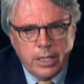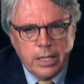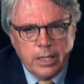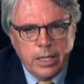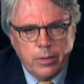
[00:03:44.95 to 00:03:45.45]

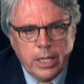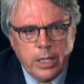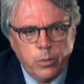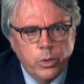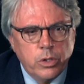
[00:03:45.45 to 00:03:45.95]
He, he,
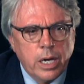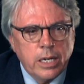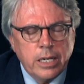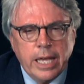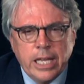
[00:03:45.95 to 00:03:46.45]
he would not
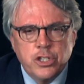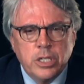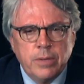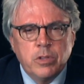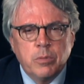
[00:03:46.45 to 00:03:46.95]
engage in
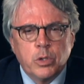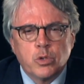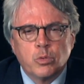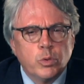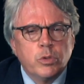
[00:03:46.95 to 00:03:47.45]
even the
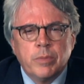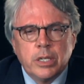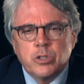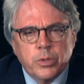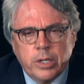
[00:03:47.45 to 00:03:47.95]
most
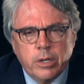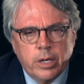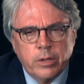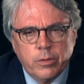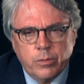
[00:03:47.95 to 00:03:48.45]
rudimentary
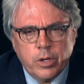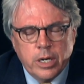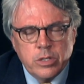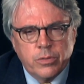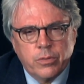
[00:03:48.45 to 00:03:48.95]
kind of,
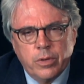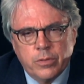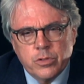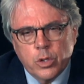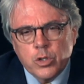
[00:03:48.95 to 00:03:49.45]
kinds of,
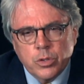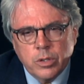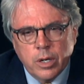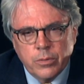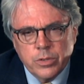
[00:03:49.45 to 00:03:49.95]
of social
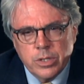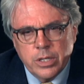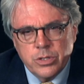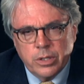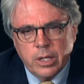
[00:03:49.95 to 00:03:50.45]

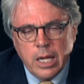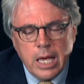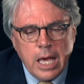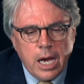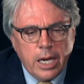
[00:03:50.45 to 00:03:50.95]
conversation.
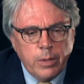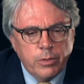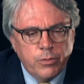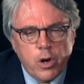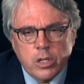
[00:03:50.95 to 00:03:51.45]
Uh, he
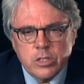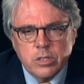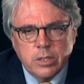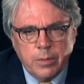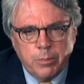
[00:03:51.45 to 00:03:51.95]
would fall
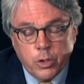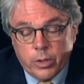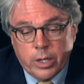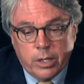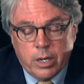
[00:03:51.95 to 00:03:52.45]
asleep
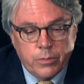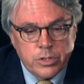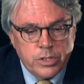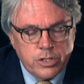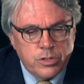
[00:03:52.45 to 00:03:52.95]
during
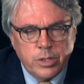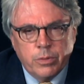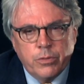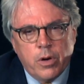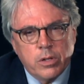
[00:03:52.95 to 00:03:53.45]
conversations. He
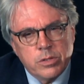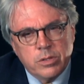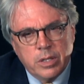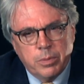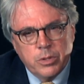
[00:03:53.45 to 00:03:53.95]
would fall
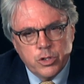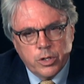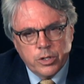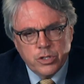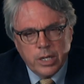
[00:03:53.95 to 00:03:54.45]
asleep in
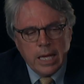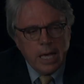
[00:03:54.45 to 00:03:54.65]
church.